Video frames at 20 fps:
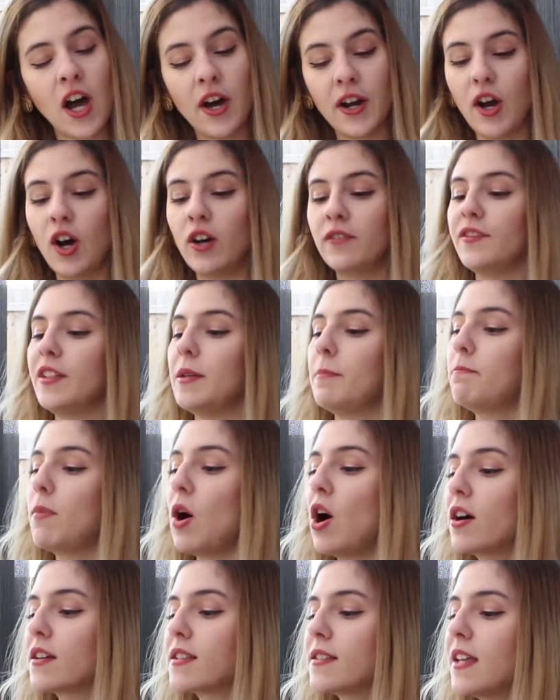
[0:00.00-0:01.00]
out of the
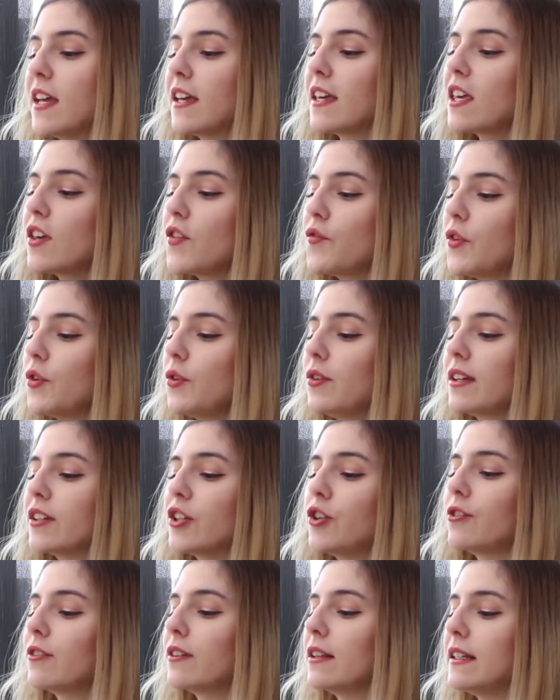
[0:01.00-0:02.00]
box, they give you
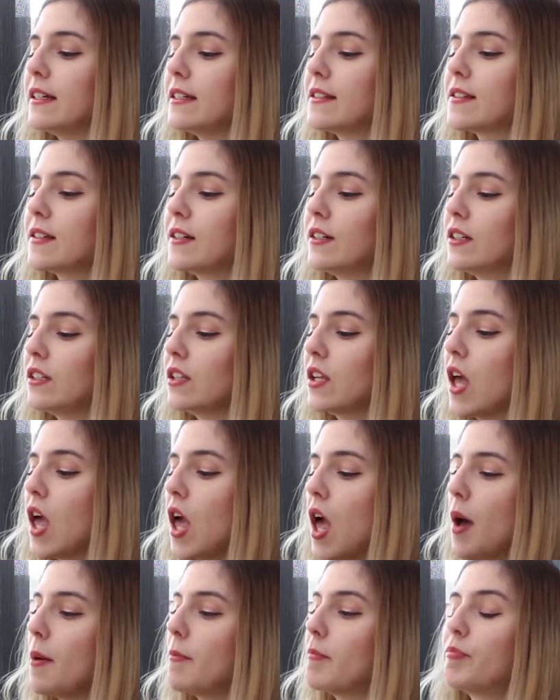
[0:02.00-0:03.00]
your little
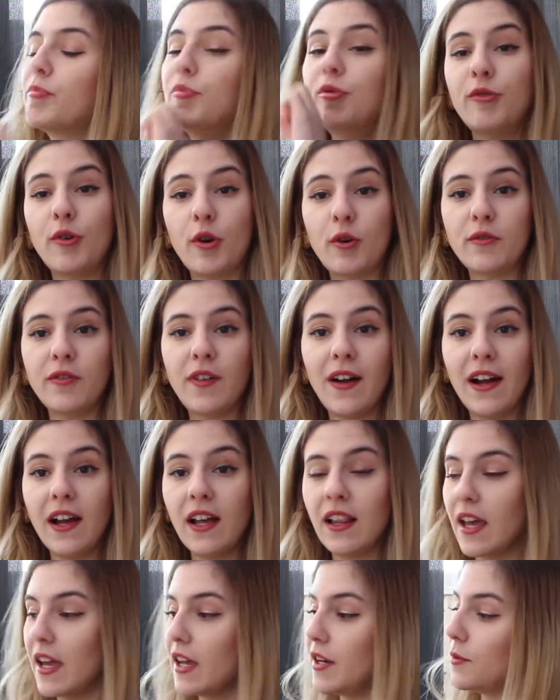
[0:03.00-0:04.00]

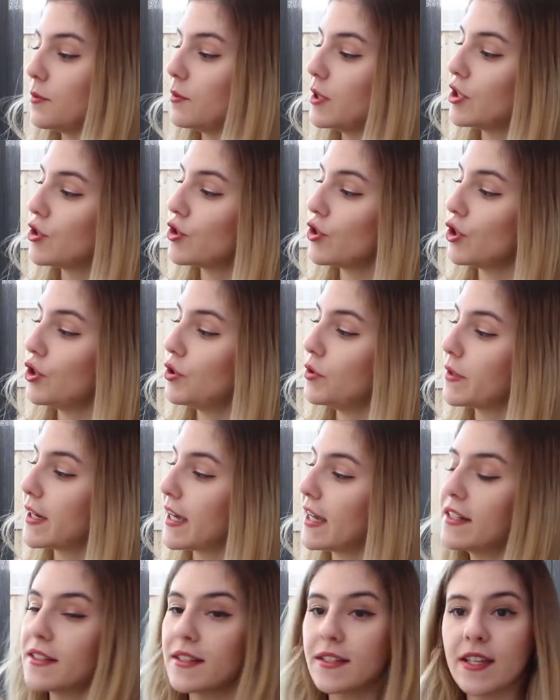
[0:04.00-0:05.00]
profile in which you
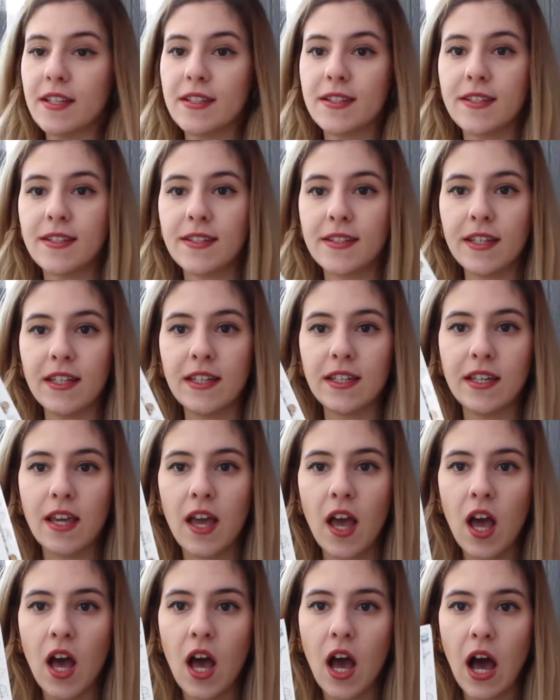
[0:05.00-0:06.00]
can
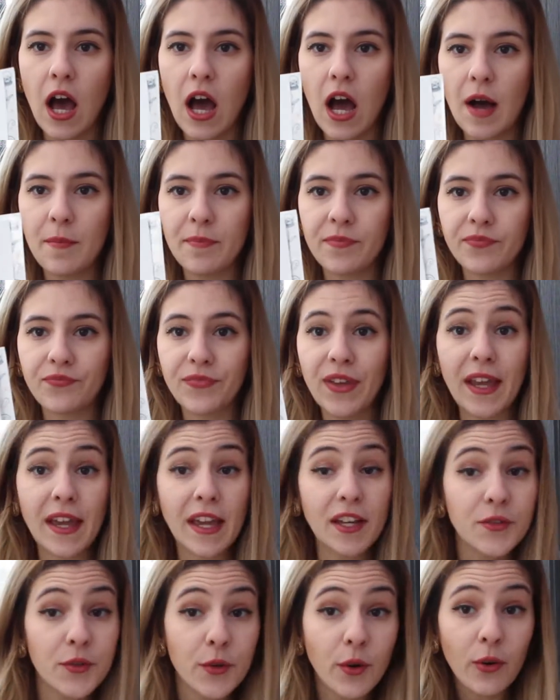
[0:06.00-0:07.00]
see um, in
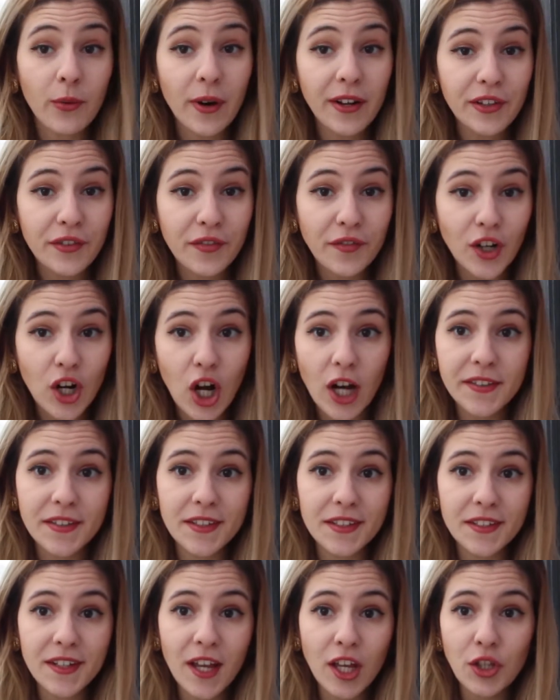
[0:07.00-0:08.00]
case you've already
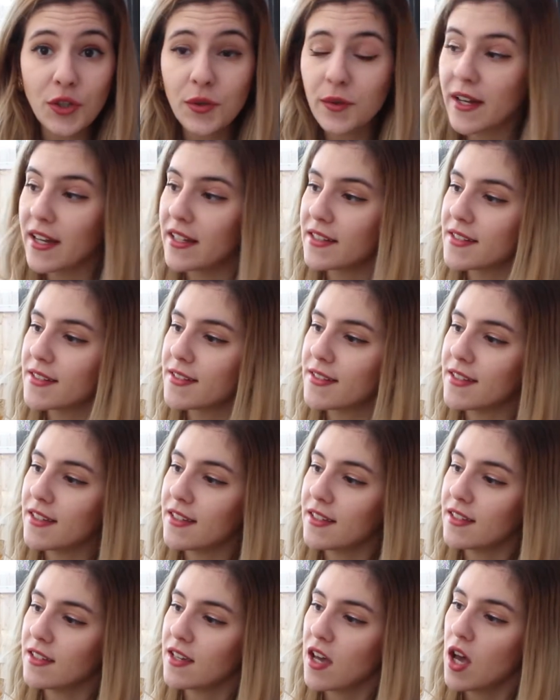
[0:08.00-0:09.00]
forgotten, you can
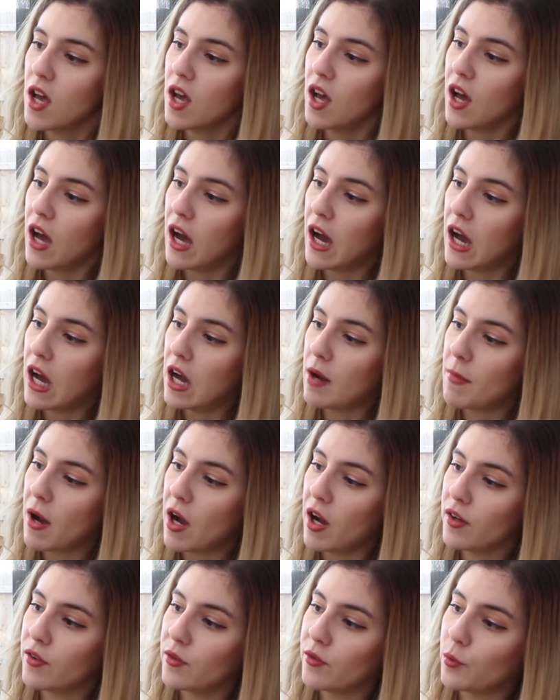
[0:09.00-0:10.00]
see
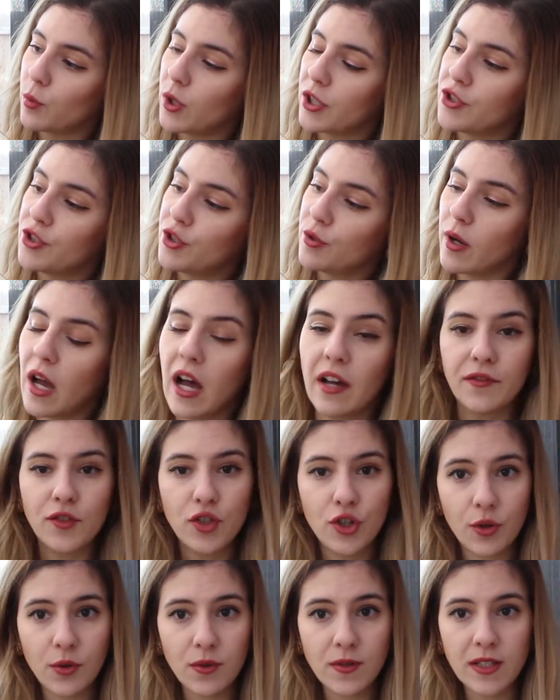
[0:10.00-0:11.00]
um, what you have
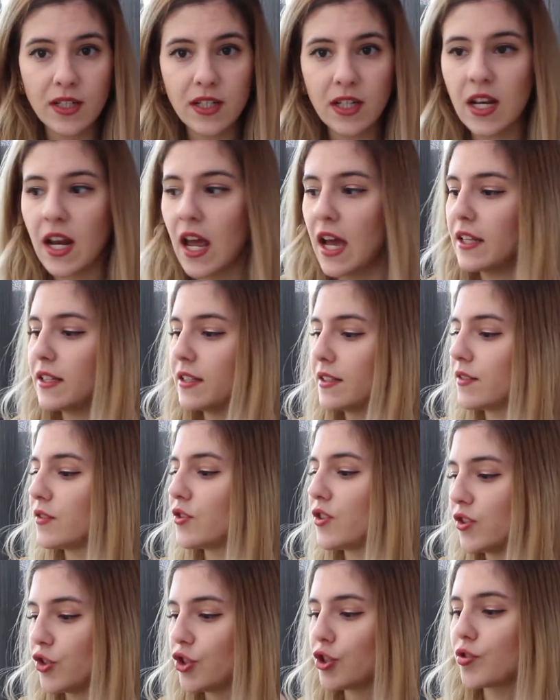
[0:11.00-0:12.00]
chosen and
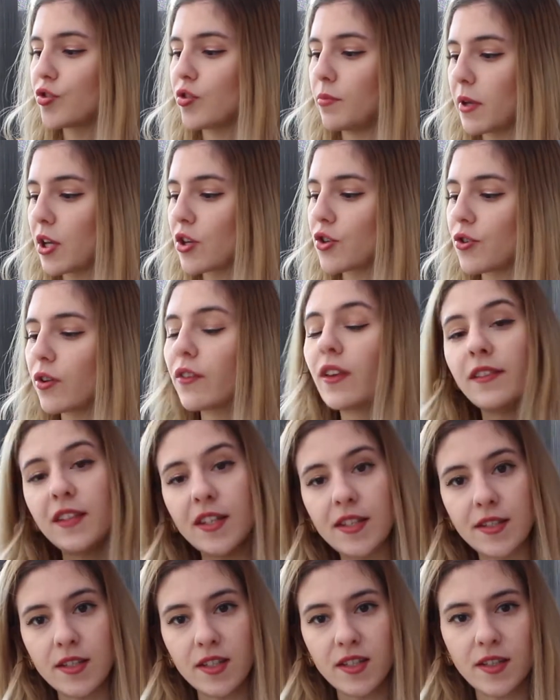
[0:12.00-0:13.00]
to, just to make sure that
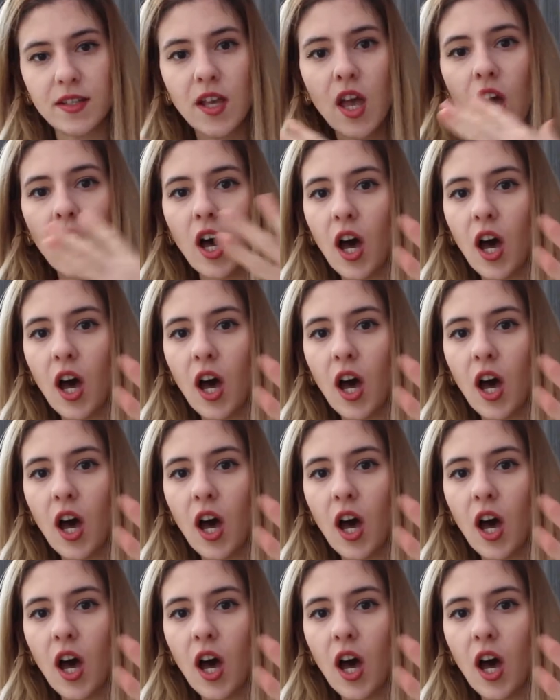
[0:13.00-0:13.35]
this is